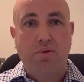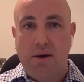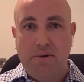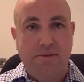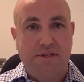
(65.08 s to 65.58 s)

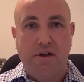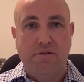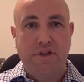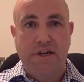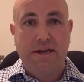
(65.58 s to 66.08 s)
problem
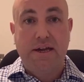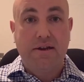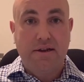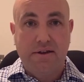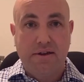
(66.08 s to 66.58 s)
solving and
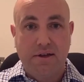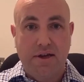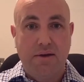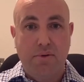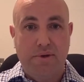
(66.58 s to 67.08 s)
analytical
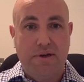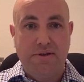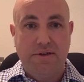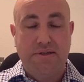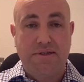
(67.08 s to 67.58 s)

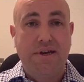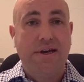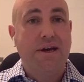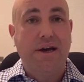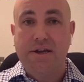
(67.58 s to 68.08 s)
capabilities,
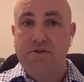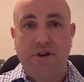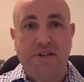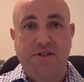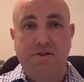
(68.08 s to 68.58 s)
an
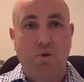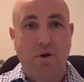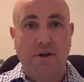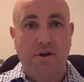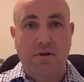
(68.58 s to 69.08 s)
interest in
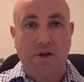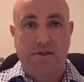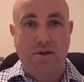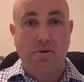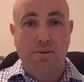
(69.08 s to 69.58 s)
working
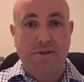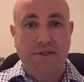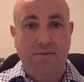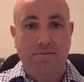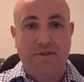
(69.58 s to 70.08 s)
across global
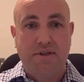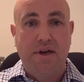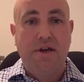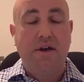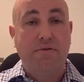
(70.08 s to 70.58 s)
teams,
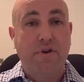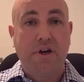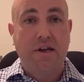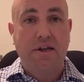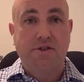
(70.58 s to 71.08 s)
and
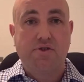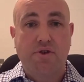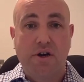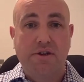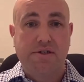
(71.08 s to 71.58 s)
finally, a
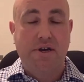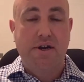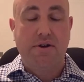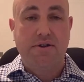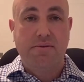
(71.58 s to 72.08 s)
strong
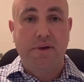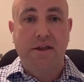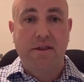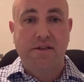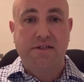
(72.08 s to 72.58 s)
desire to
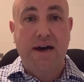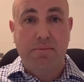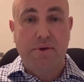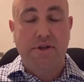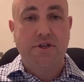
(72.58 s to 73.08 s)
make things
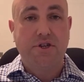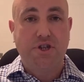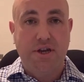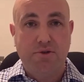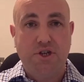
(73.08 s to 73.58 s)
happen and to
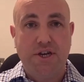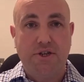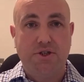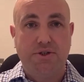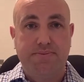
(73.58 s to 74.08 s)
shape
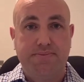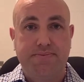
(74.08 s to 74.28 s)
change.